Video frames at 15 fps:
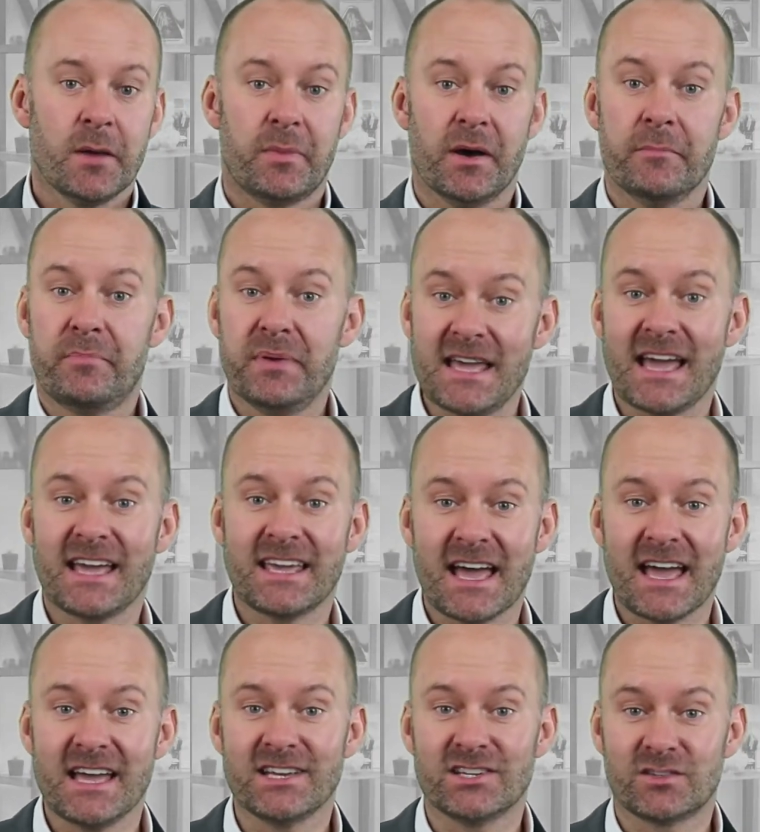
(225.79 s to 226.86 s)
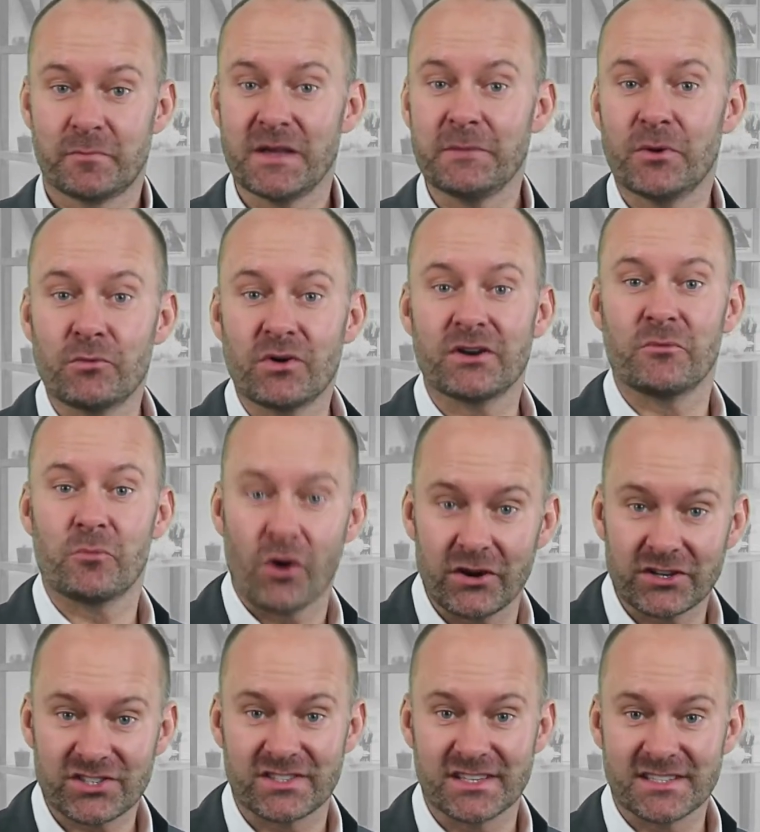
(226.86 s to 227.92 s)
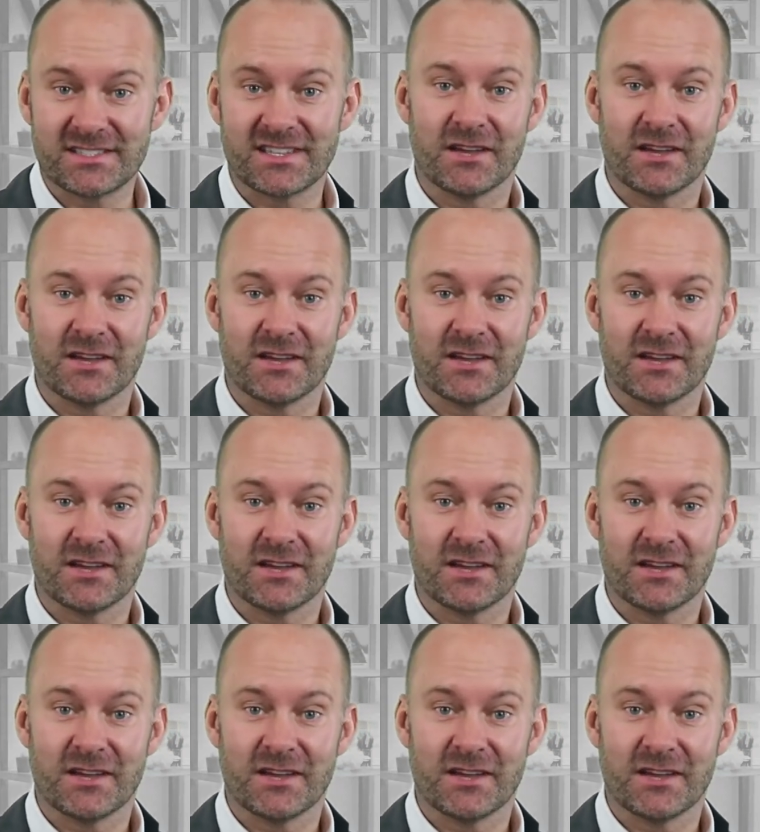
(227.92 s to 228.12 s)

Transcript: But be engaged. People want to watch this.